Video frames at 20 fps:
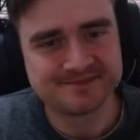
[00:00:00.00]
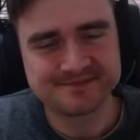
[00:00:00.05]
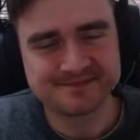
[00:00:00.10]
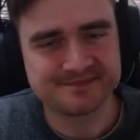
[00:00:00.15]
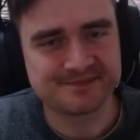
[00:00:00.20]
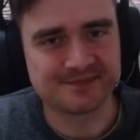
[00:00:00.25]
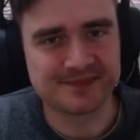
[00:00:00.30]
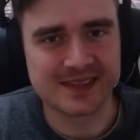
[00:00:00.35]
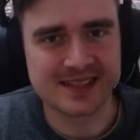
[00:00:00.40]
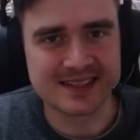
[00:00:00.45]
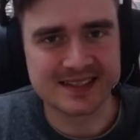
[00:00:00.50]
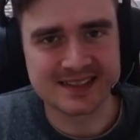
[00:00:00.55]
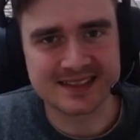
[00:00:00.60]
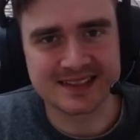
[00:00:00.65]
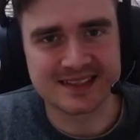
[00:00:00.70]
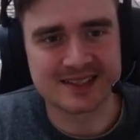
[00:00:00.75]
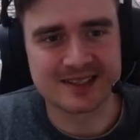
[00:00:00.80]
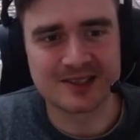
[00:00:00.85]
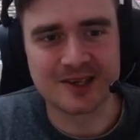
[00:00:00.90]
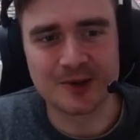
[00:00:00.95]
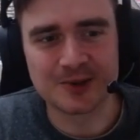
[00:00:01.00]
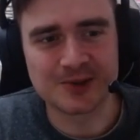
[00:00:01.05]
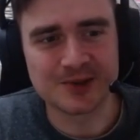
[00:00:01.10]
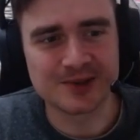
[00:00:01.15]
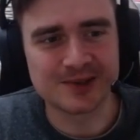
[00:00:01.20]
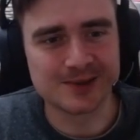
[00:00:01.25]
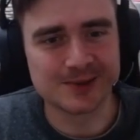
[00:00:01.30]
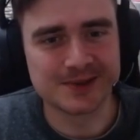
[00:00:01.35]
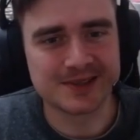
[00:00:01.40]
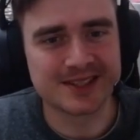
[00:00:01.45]
This is
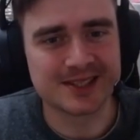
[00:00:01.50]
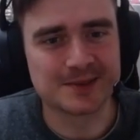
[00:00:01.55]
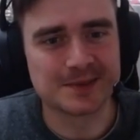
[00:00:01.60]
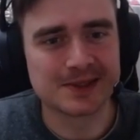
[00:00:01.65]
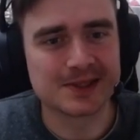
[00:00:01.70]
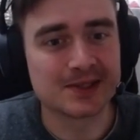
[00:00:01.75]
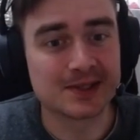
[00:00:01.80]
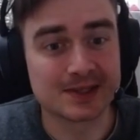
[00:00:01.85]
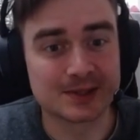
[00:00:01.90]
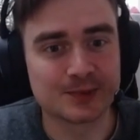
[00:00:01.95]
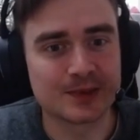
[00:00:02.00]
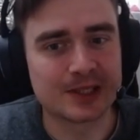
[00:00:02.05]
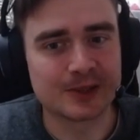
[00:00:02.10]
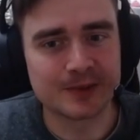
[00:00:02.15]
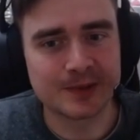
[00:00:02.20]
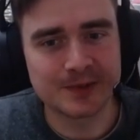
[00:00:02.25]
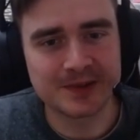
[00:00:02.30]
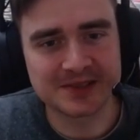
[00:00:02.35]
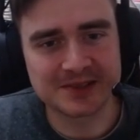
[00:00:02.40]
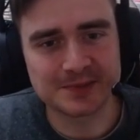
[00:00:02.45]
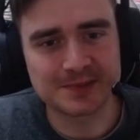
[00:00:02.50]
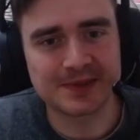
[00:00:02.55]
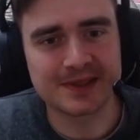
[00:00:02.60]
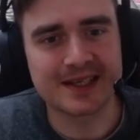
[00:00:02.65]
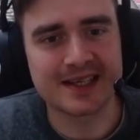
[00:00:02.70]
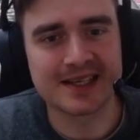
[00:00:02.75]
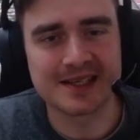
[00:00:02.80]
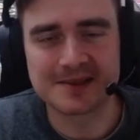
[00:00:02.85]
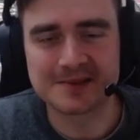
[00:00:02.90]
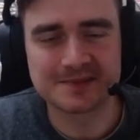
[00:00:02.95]
auto-include here because, well, we want to
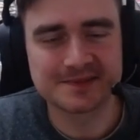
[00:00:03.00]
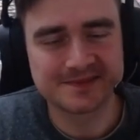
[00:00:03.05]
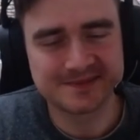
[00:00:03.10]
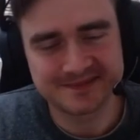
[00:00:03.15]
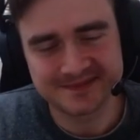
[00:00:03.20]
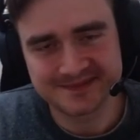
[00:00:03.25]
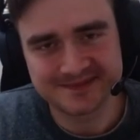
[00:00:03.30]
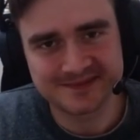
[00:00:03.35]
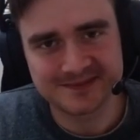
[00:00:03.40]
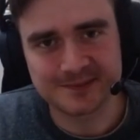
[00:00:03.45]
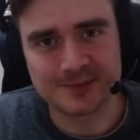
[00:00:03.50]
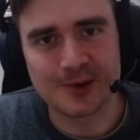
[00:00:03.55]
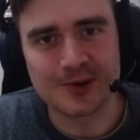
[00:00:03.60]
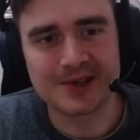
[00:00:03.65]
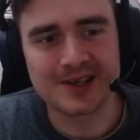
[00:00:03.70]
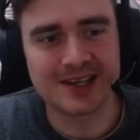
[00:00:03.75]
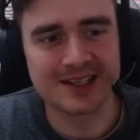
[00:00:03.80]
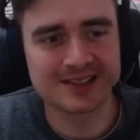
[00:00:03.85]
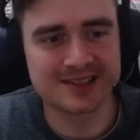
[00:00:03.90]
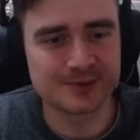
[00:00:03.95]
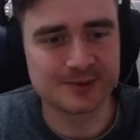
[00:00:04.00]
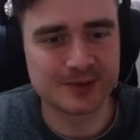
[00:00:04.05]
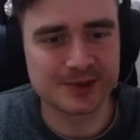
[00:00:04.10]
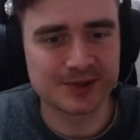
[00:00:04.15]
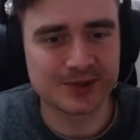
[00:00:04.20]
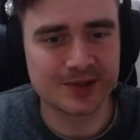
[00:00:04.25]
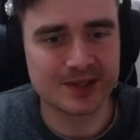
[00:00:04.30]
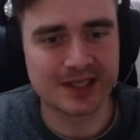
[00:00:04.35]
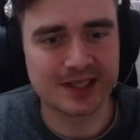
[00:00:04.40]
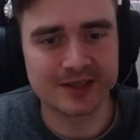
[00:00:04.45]
play more cards in one
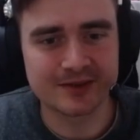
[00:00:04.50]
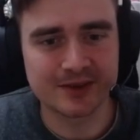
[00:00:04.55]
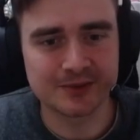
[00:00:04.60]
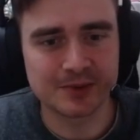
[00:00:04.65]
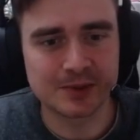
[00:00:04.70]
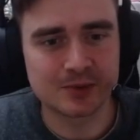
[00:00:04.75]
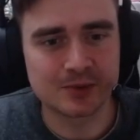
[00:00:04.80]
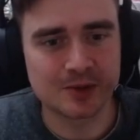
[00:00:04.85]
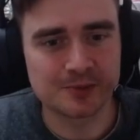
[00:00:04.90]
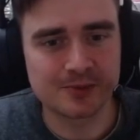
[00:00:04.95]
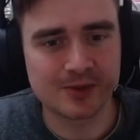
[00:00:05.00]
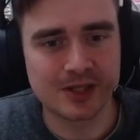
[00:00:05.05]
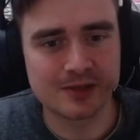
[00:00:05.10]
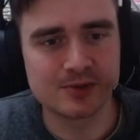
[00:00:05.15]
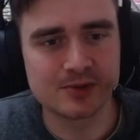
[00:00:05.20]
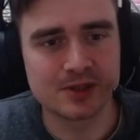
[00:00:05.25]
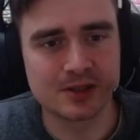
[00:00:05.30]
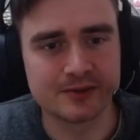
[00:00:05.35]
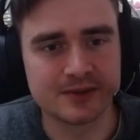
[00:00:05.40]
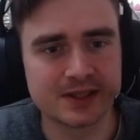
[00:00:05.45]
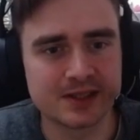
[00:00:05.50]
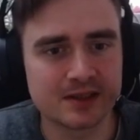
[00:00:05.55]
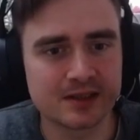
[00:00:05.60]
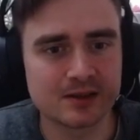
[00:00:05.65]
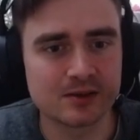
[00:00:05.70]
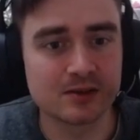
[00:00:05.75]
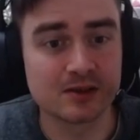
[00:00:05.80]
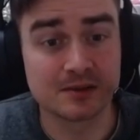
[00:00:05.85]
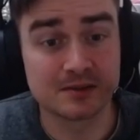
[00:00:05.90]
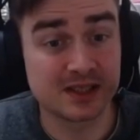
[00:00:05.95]
turn after we drop Traveler Vida
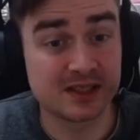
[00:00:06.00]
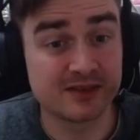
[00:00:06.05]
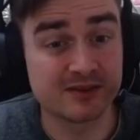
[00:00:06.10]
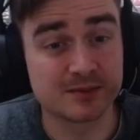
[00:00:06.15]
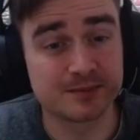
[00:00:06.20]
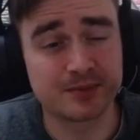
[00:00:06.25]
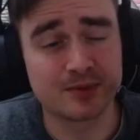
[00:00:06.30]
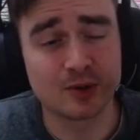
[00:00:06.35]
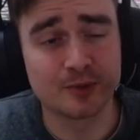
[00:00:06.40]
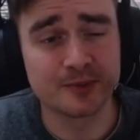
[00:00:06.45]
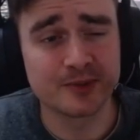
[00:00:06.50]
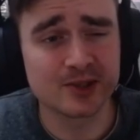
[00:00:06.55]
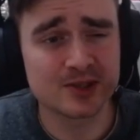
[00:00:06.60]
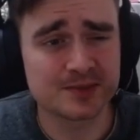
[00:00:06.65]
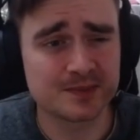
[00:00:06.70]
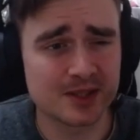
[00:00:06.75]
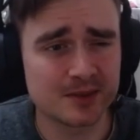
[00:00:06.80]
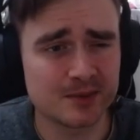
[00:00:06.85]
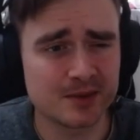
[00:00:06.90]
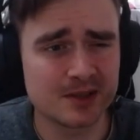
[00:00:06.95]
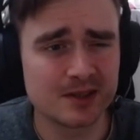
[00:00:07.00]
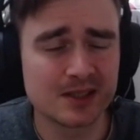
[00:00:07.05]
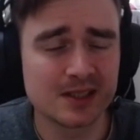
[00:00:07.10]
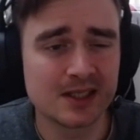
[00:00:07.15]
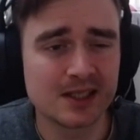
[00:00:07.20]
or even Prometheus maybe.